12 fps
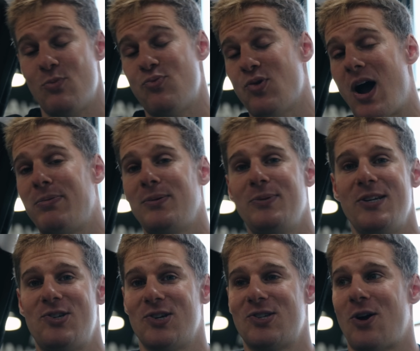you
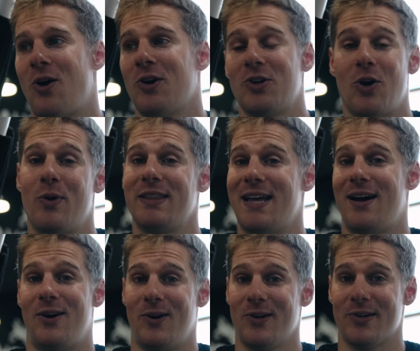probably just aren't going
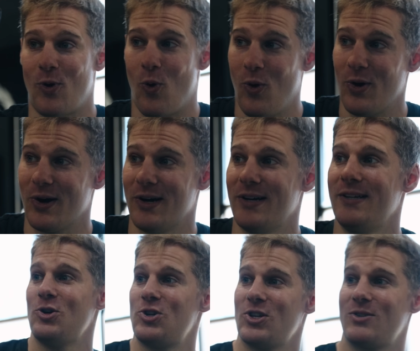that hard, or
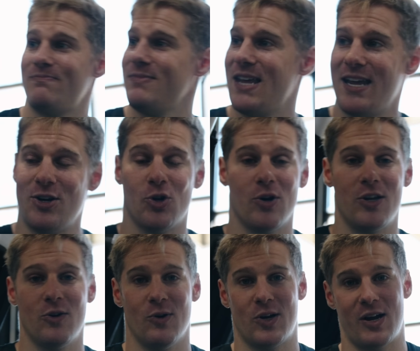you're just
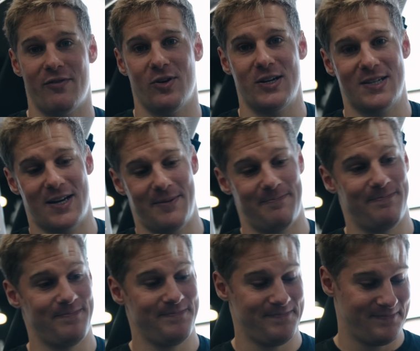hindering your recovery time.
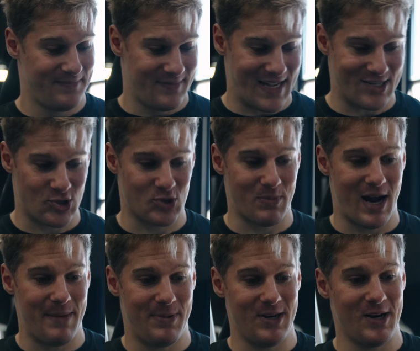That's just
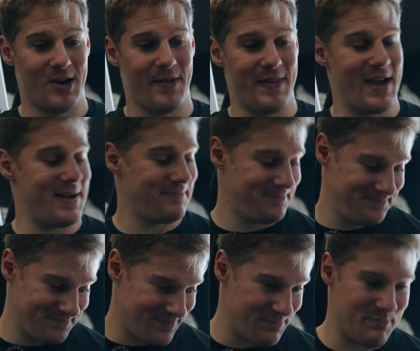my opinion on that.
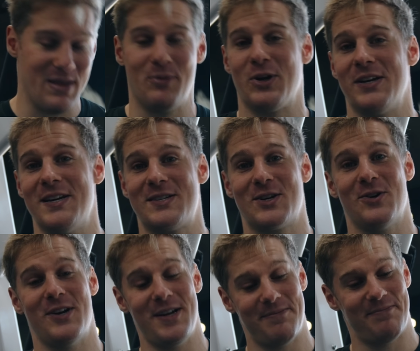People can
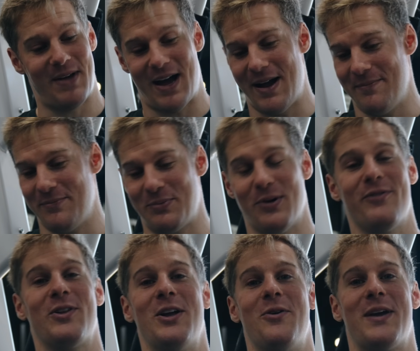disagree. I'm
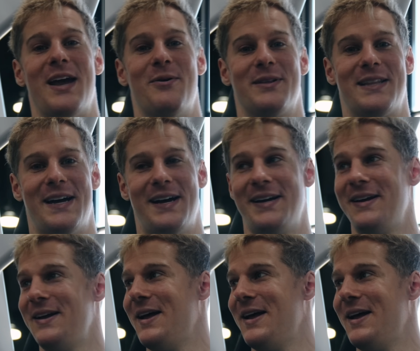perfectly okay with that.